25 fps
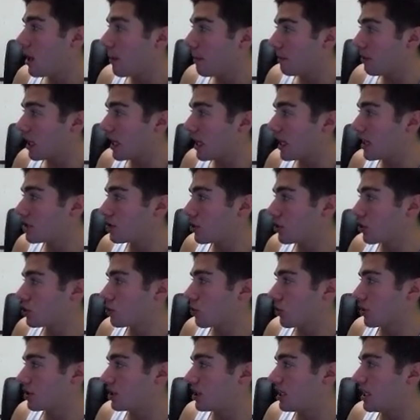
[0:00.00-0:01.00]
Blazers
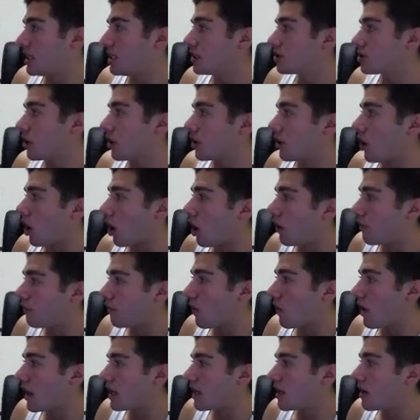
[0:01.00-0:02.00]
were teased on
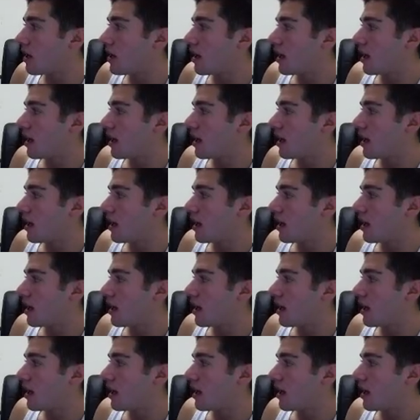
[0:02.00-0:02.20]
Off-White.